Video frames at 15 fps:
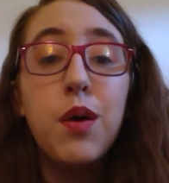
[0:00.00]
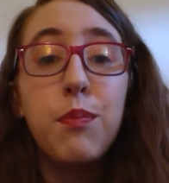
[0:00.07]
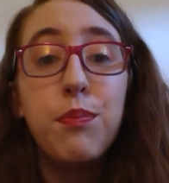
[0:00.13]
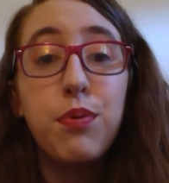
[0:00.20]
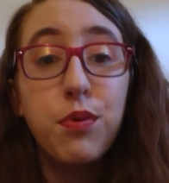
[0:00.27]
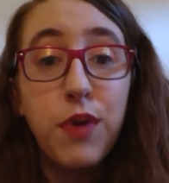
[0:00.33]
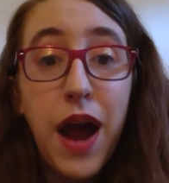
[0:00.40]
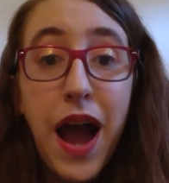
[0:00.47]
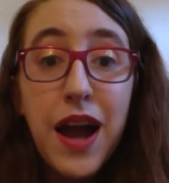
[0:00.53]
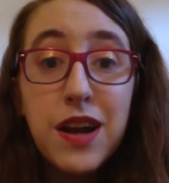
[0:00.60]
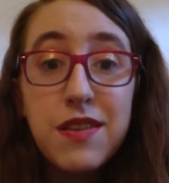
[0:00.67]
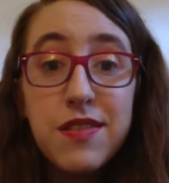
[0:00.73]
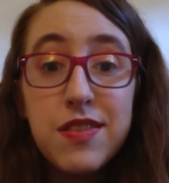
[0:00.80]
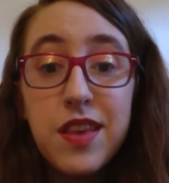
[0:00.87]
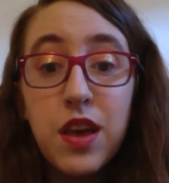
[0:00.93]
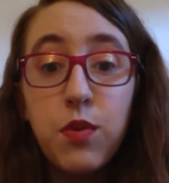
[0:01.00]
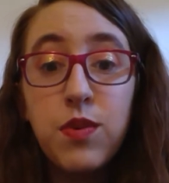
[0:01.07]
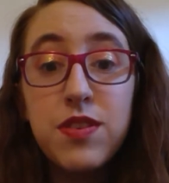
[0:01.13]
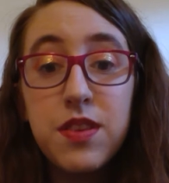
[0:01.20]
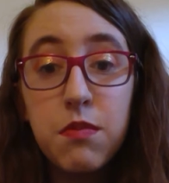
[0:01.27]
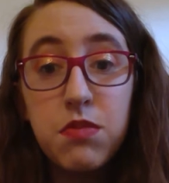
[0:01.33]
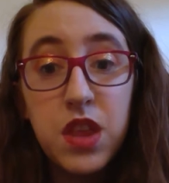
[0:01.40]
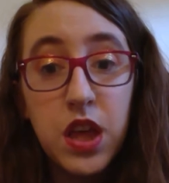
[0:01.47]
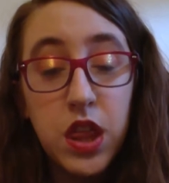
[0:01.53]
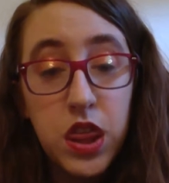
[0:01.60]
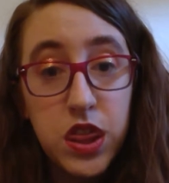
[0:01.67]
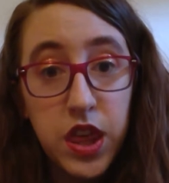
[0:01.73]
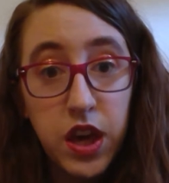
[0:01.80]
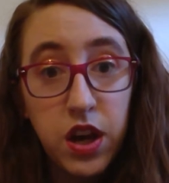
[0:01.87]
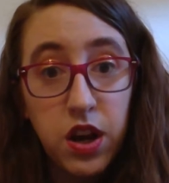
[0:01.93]
practicing with something
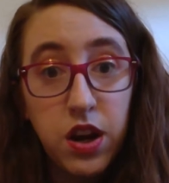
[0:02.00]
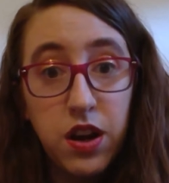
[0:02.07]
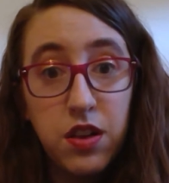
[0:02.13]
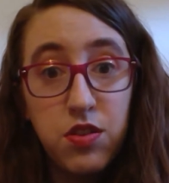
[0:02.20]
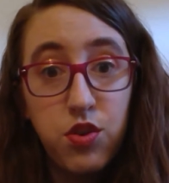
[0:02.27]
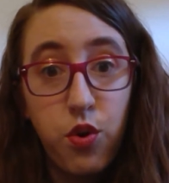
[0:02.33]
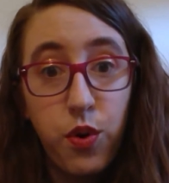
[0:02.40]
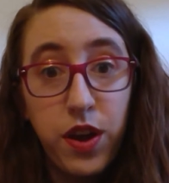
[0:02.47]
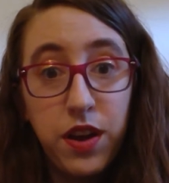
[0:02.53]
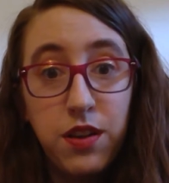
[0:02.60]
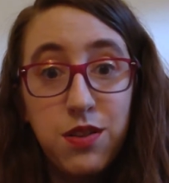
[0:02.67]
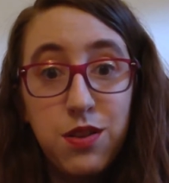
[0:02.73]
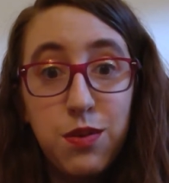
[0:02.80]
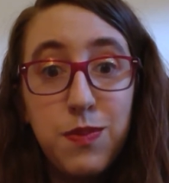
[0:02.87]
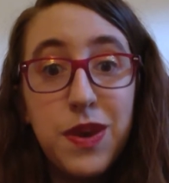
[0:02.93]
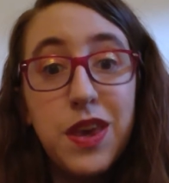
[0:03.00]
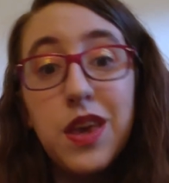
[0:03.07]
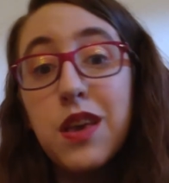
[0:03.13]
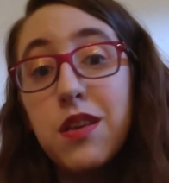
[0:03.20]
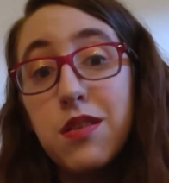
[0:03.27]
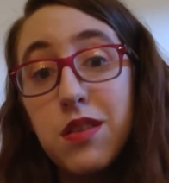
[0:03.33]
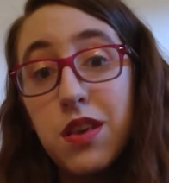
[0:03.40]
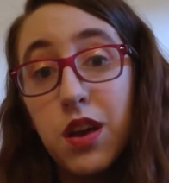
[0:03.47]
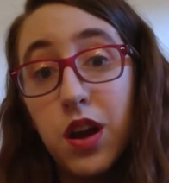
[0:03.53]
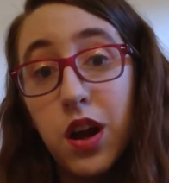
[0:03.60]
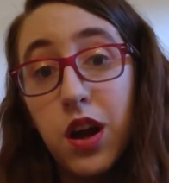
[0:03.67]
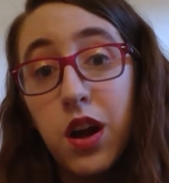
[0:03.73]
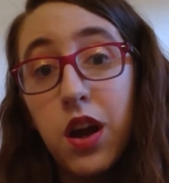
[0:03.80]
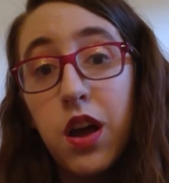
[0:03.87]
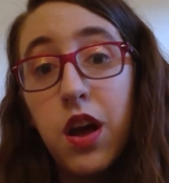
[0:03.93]
thicker is going to be easier.